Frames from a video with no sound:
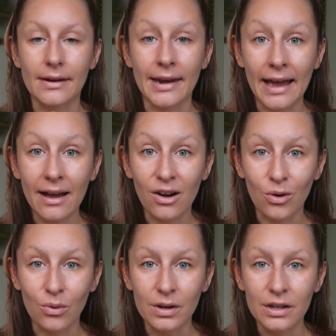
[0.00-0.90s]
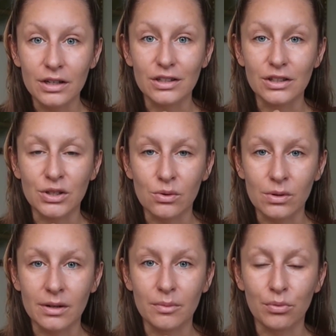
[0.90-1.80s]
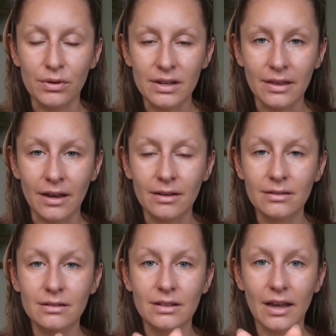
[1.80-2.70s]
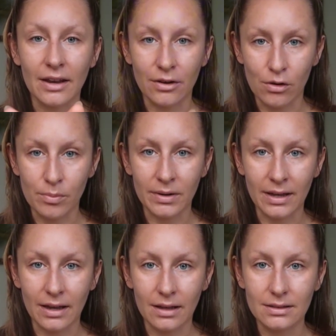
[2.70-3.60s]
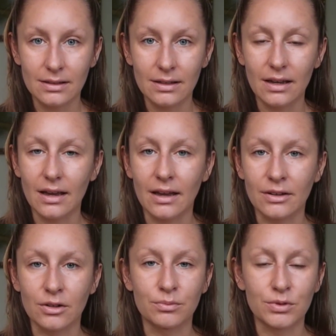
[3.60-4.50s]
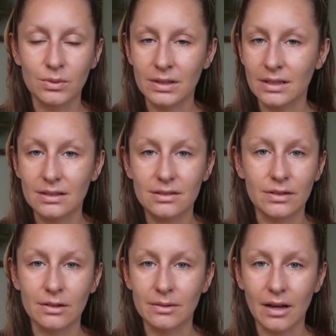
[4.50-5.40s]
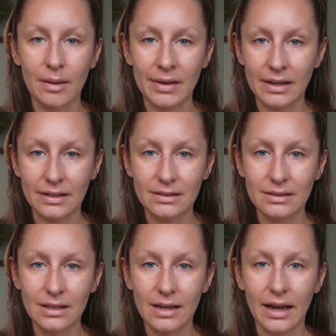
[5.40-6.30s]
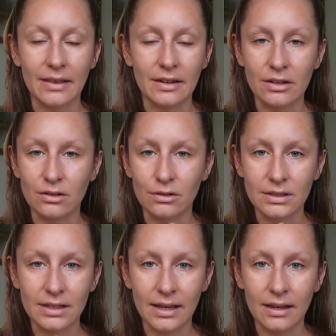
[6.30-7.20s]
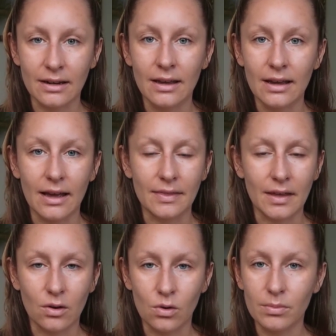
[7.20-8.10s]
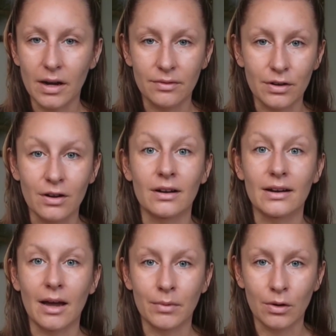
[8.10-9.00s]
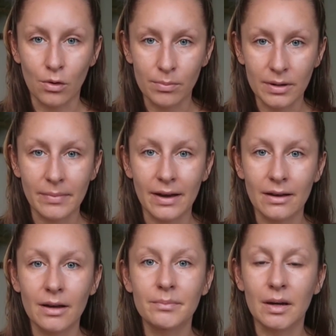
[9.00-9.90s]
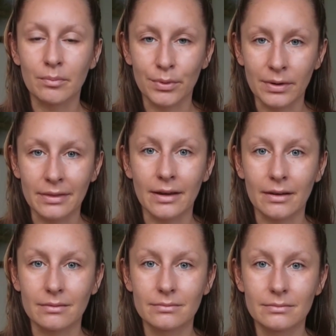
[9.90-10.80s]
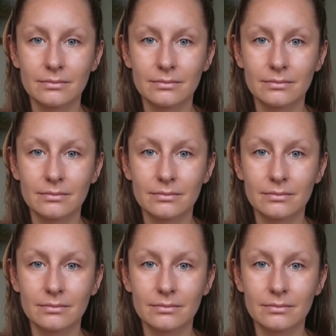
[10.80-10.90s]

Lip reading: Now you're breathing and you're opening it and you're doing this for a minute and then you close it again and then, I forgot, I'm going to open it back up, I'm breathing.